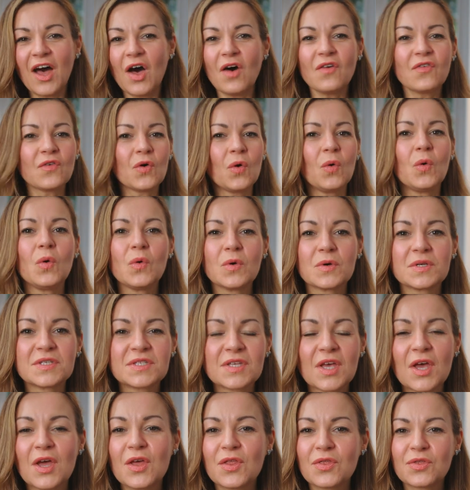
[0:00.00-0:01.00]
Of
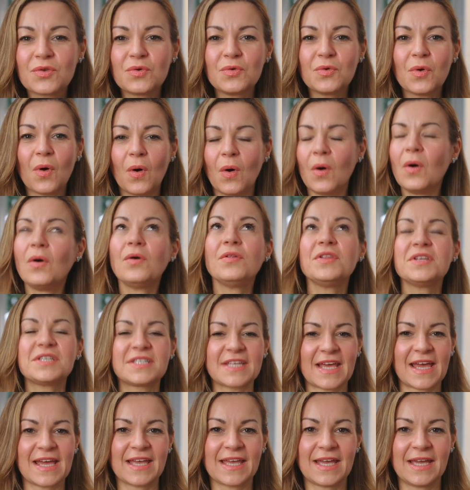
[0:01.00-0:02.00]
course, through all the
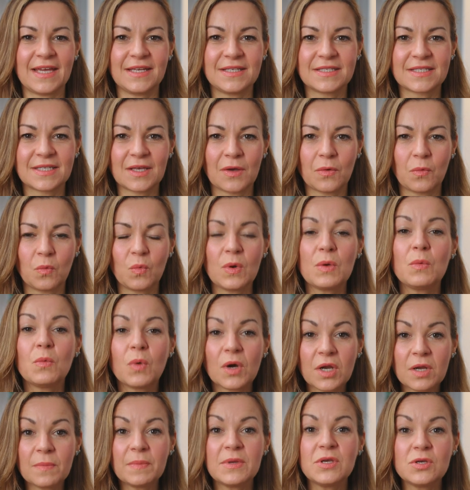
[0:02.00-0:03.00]
decades, we
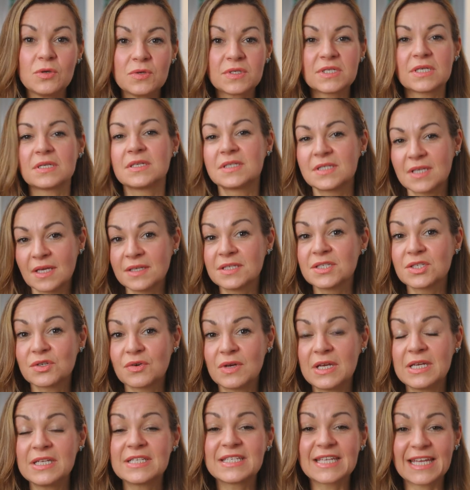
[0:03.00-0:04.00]
want to be using
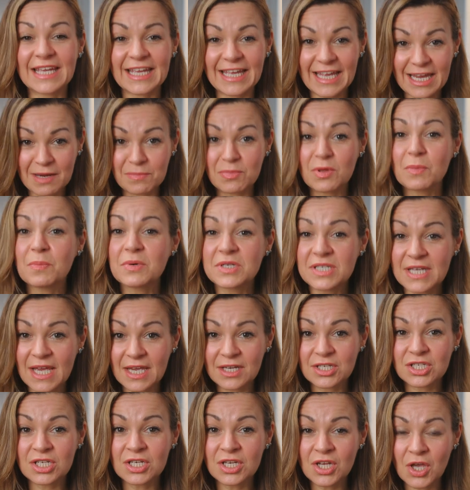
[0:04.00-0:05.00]
sunscreen to keep the
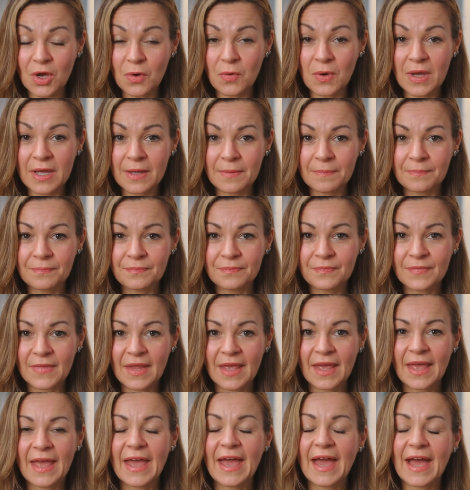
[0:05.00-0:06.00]
protection going,
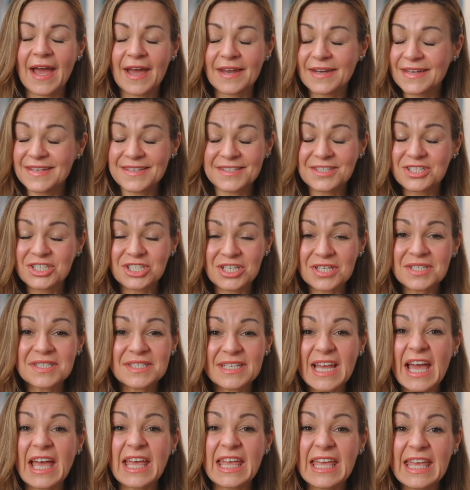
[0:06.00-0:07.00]
and it's
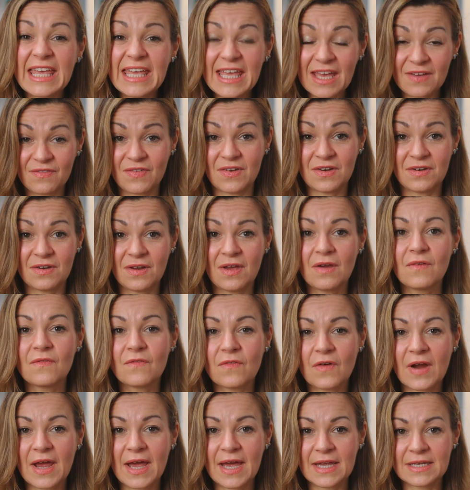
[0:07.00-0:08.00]
just a given
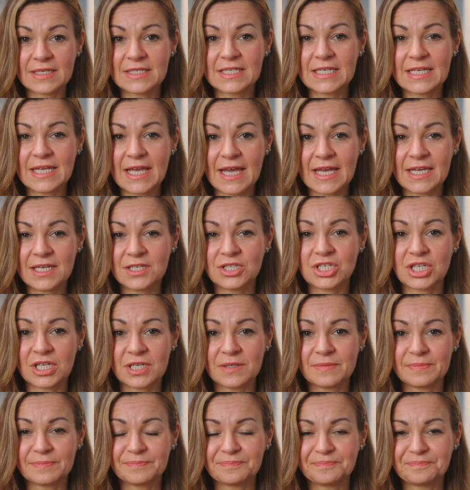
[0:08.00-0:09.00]
for
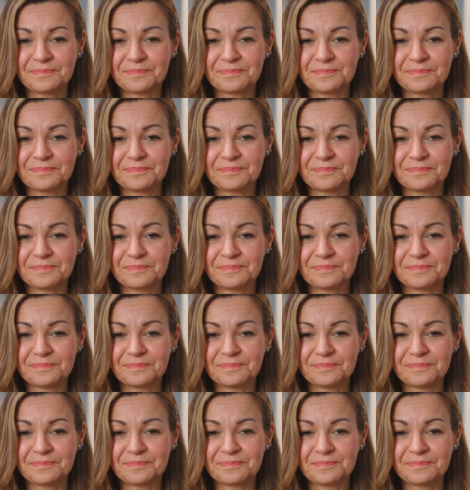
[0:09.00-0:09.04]
anti-aging.